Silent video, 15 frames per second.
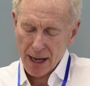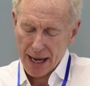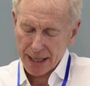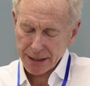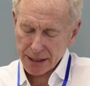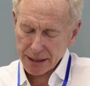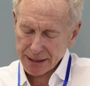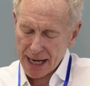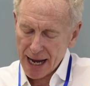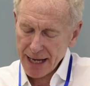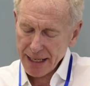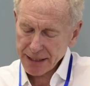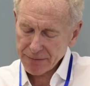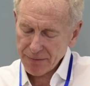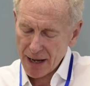As
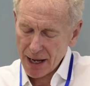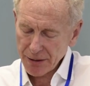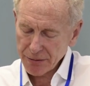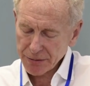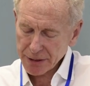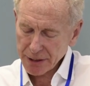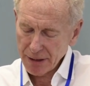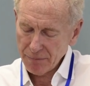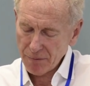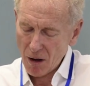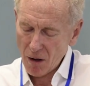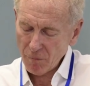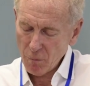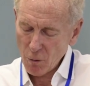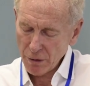society's values
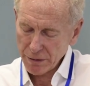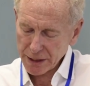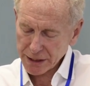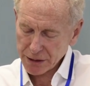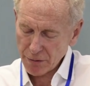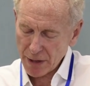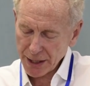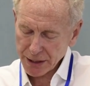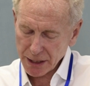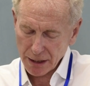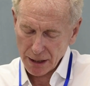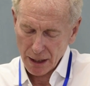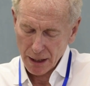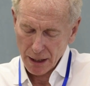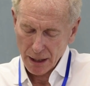evolve more in this
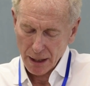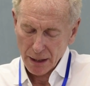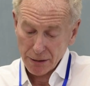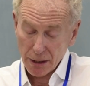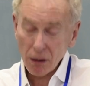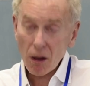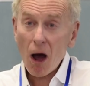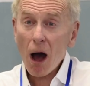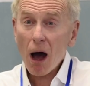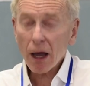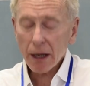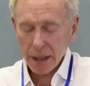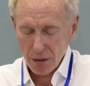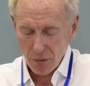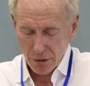direction, the law,
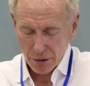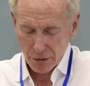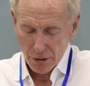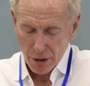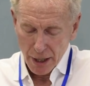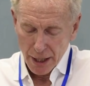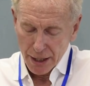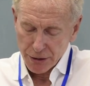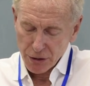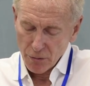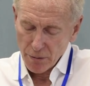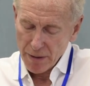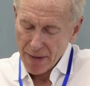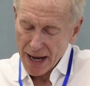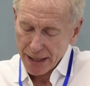in order to
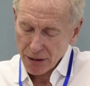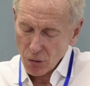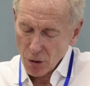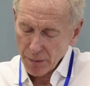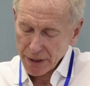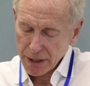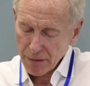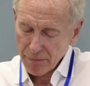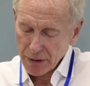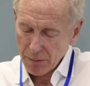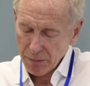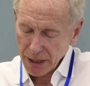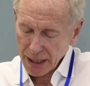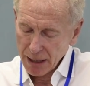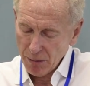remain normative and
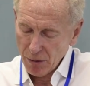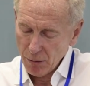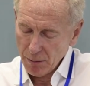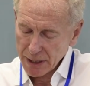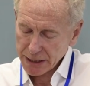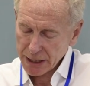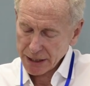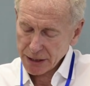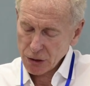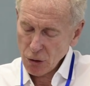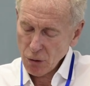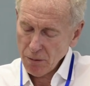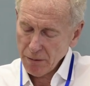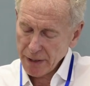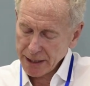applicable, must
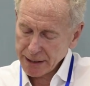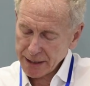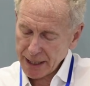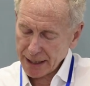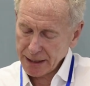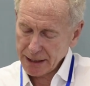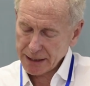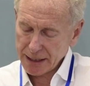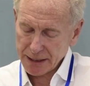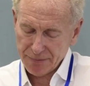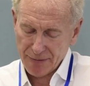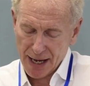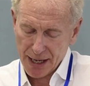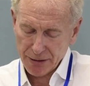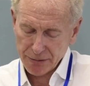assume these technicist
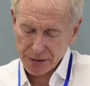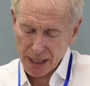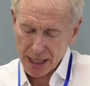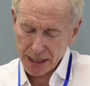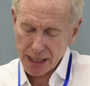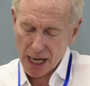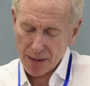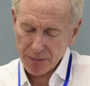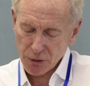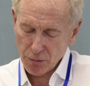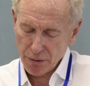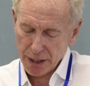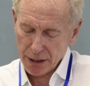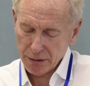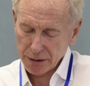values and adopt
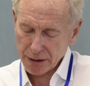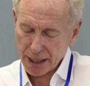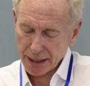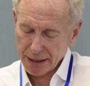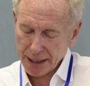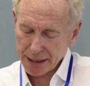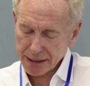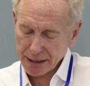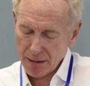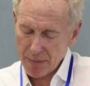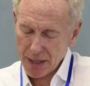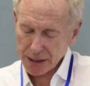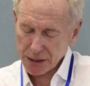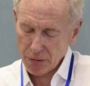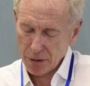juridical techniques
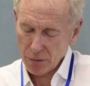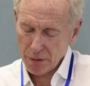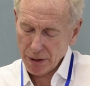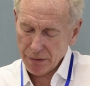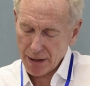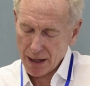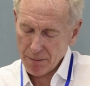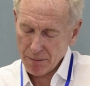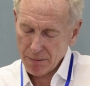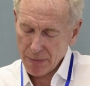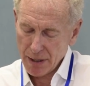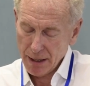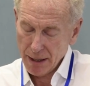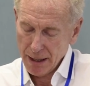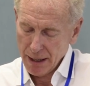commensurate with them.
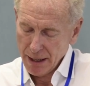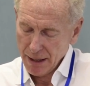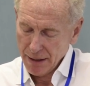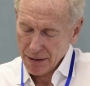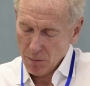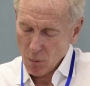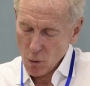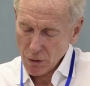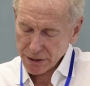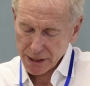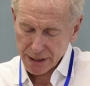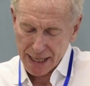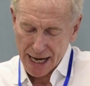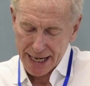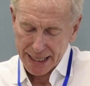The more
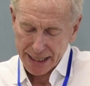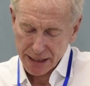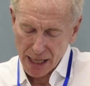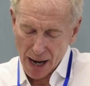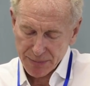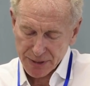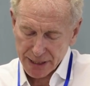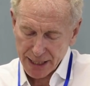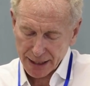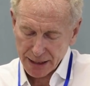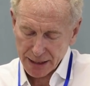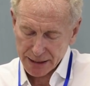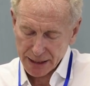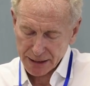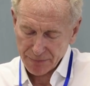society adopts
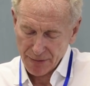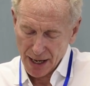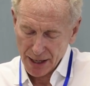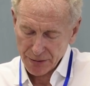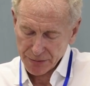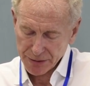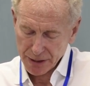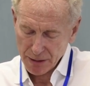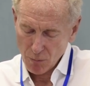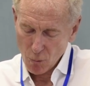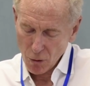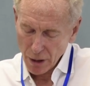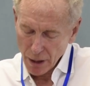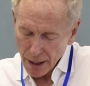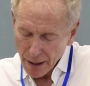technicist values, the more